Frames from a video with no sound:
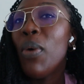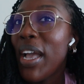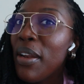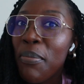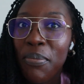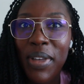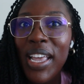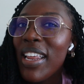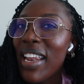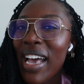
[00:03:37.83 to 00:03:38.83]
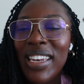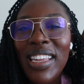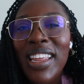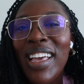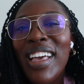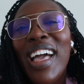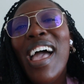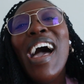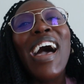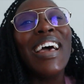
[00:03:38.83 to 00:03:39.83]
wait a minute. I didn't
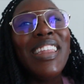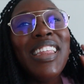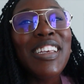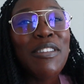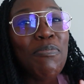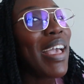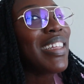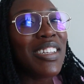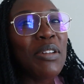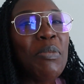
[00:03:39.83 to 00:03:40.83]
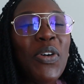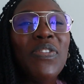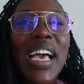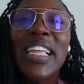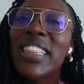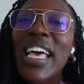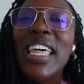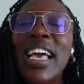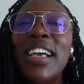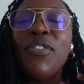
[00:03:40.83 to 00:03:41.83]
I didn't expect it to move like
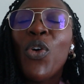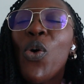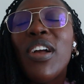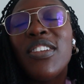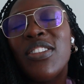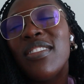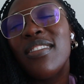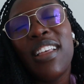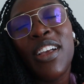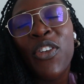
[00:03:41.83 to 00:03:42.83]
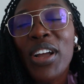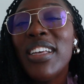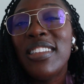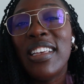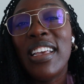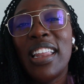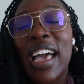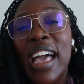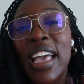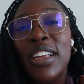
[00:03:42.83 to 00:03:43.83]
that. Like, of course, granted,
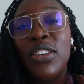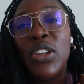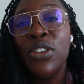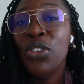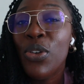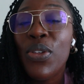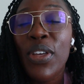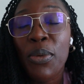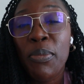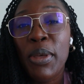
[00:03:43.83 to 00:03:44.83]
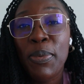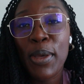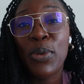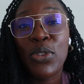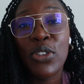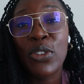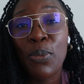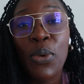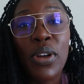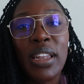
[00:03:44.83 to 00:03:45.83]
I knew there would be people to
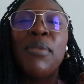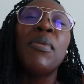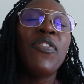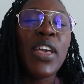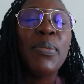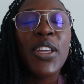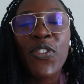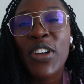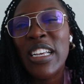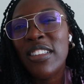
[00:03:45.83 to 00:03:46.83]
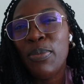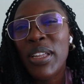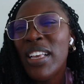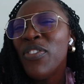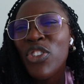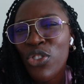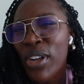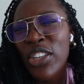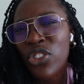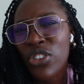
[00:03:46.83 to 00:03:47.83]
support, like my family and friends, but even
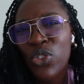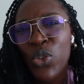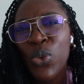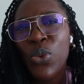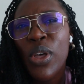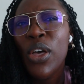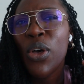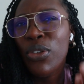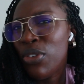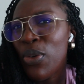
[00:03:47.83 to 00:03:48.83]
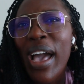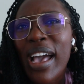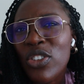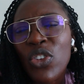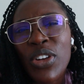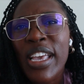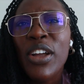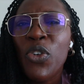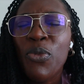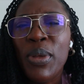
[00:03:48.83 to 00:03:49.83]
strangers who, you guys on
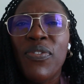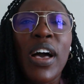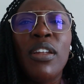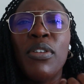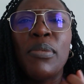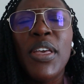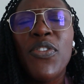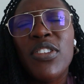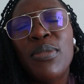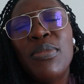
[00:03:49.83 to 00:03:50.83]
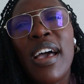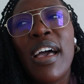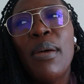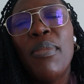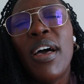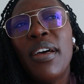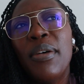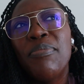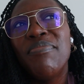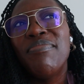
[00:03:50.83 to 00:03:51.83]
here who've been following me for some
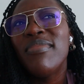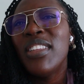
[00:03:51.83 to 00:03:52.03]
time,